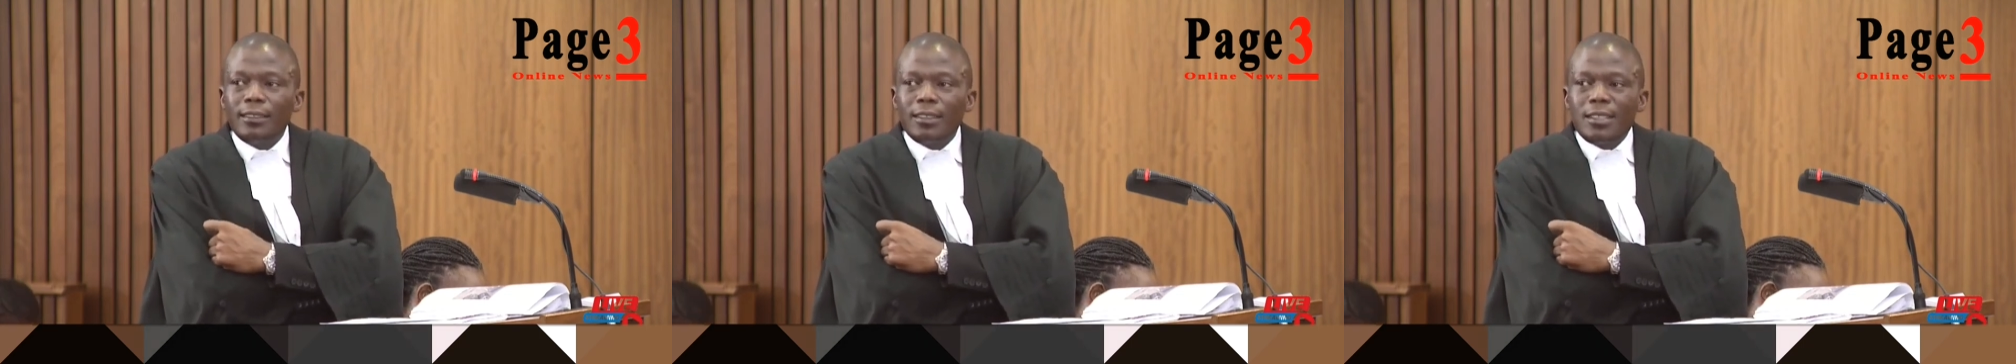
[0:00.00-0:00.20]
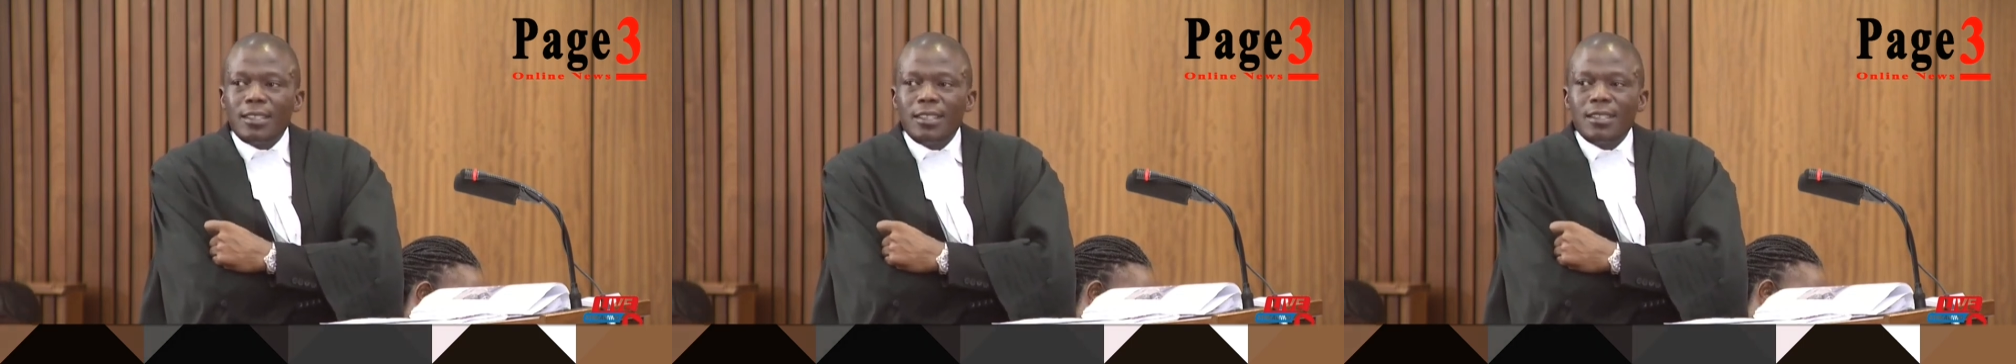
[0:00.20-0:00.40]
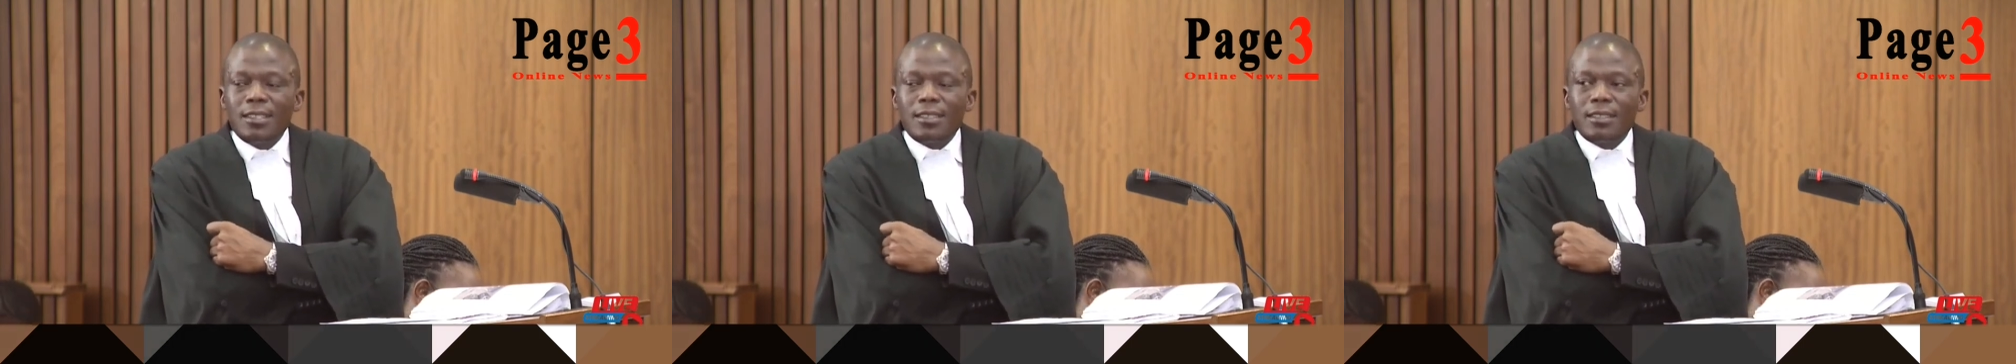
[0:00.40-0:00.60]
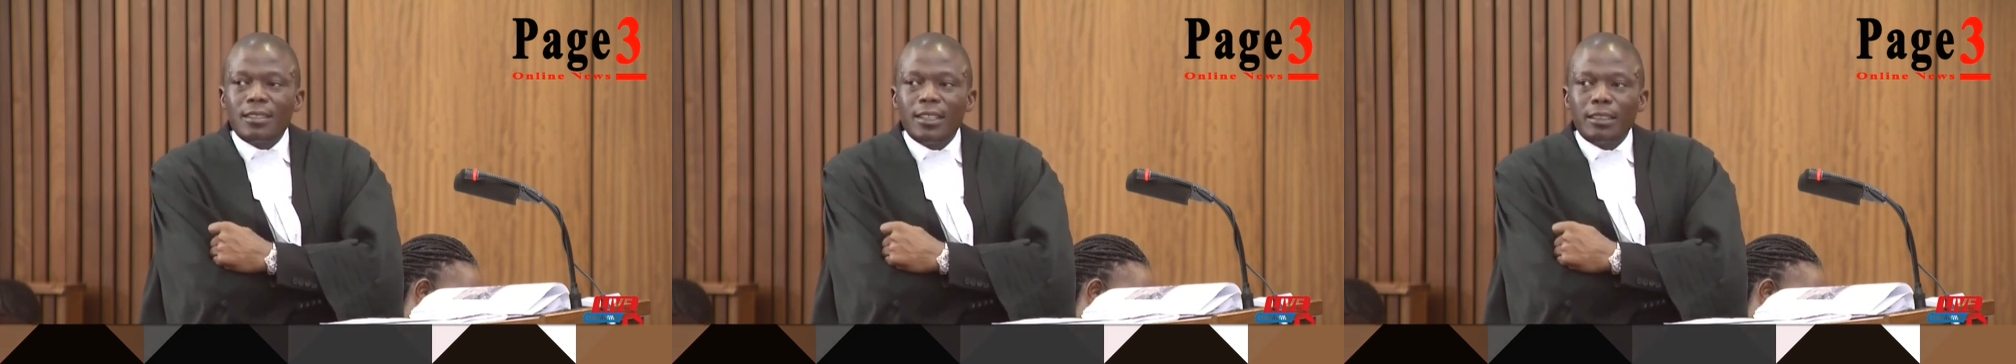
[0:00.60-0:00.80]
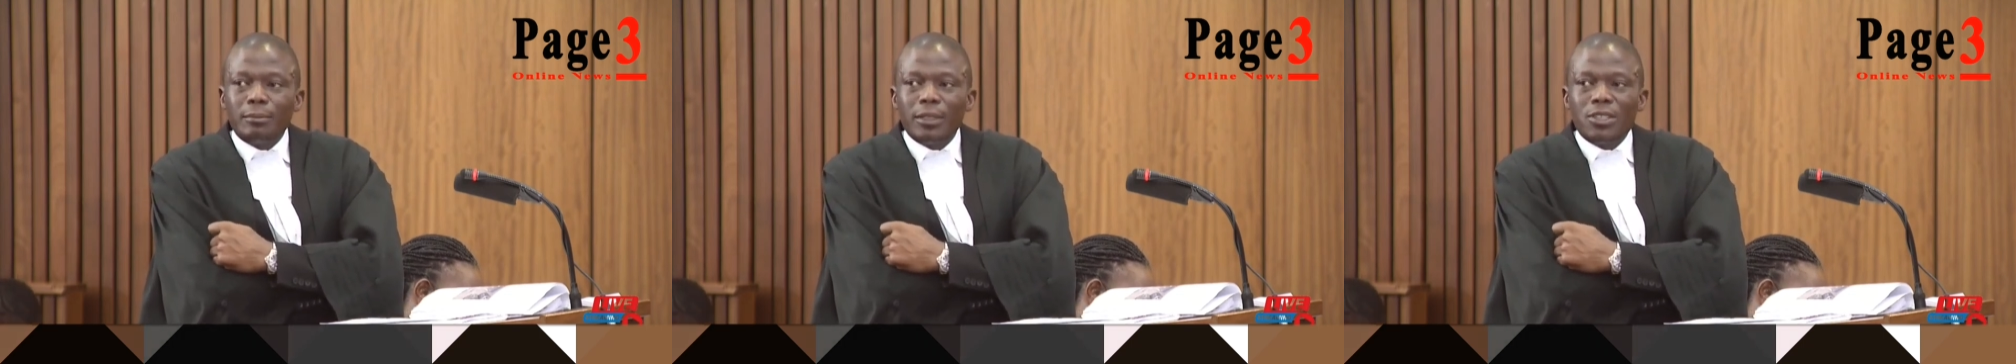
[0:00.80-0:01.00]

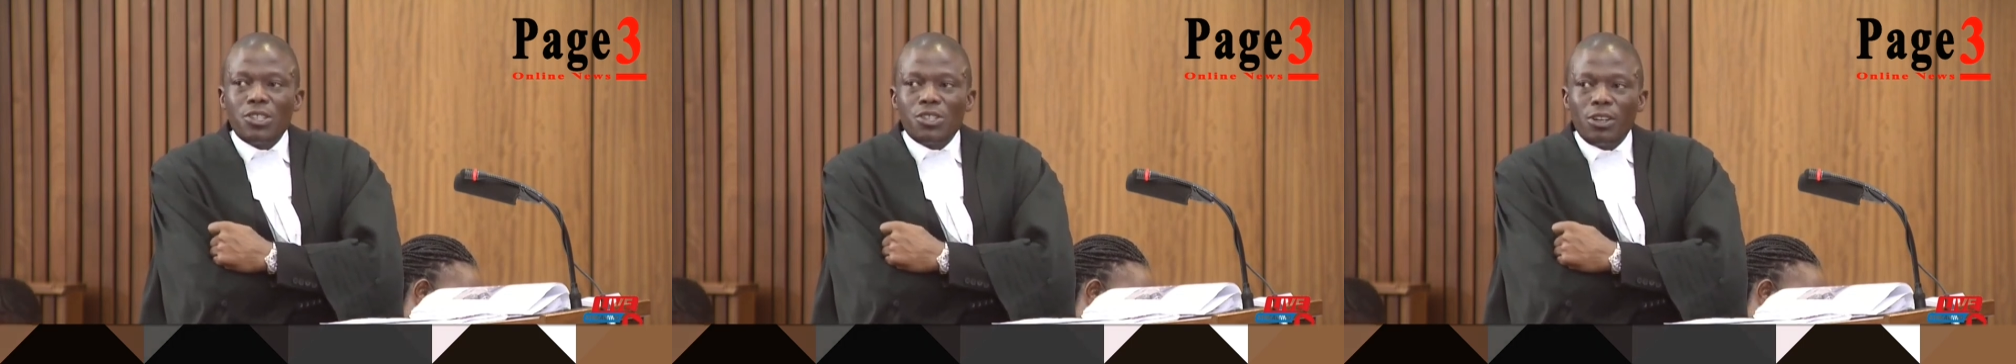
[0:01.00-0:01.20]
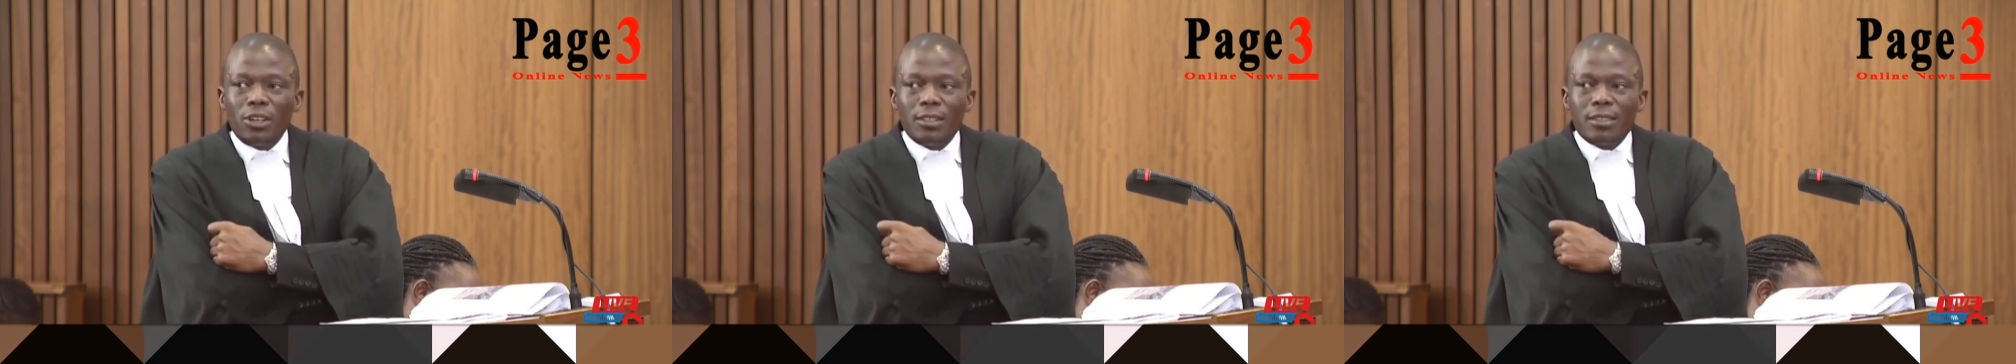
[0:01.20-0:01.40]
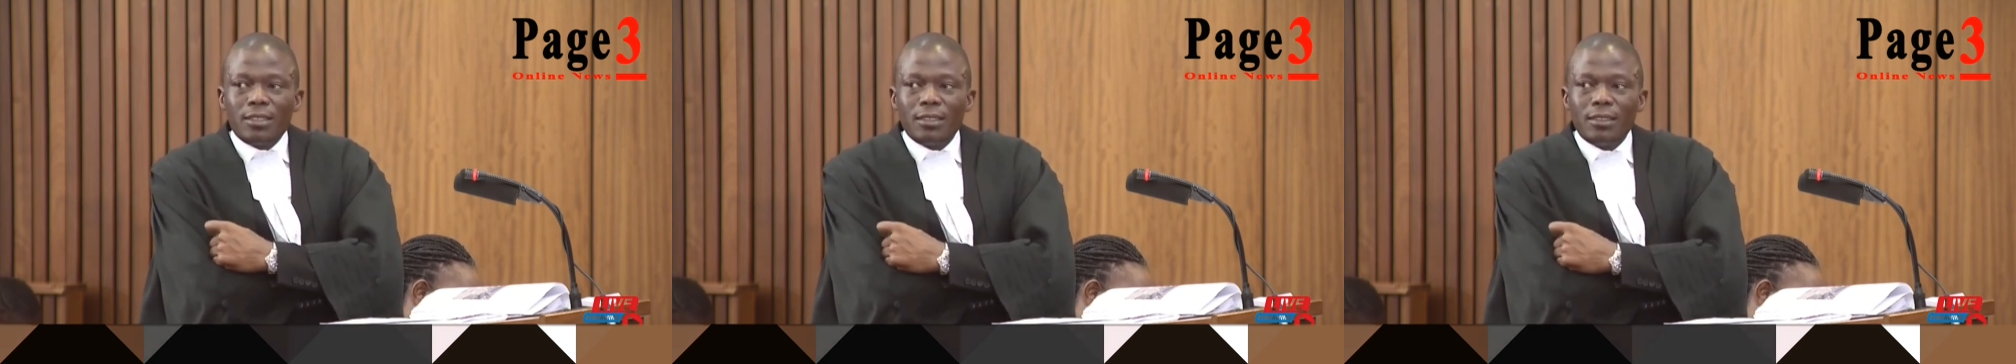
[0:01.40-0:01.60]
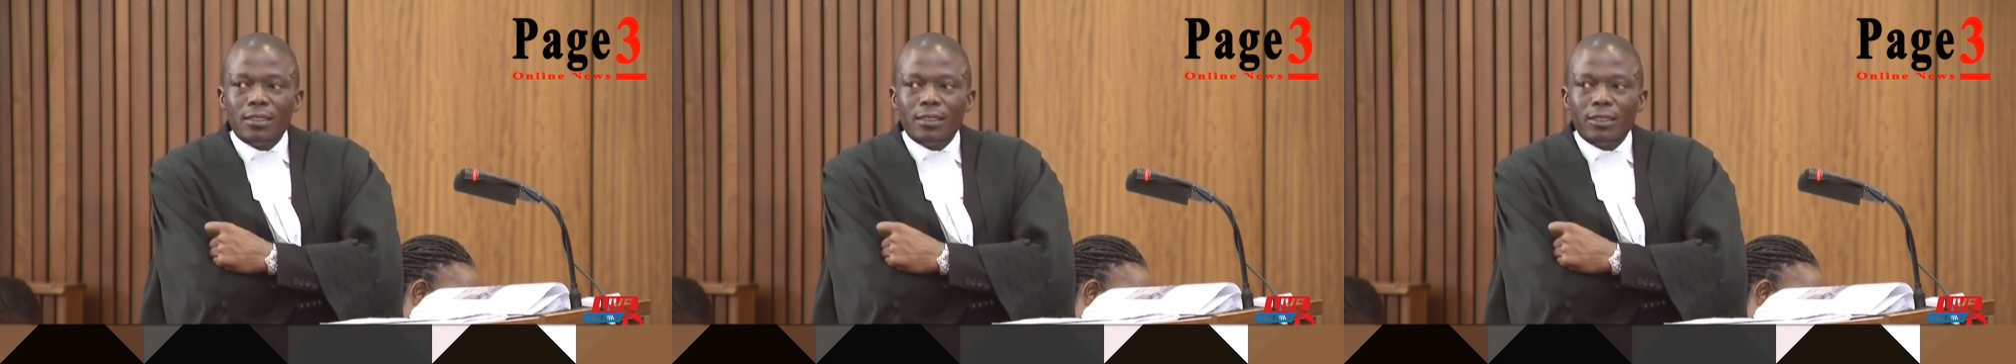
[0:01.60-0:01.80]
deceased had been shot,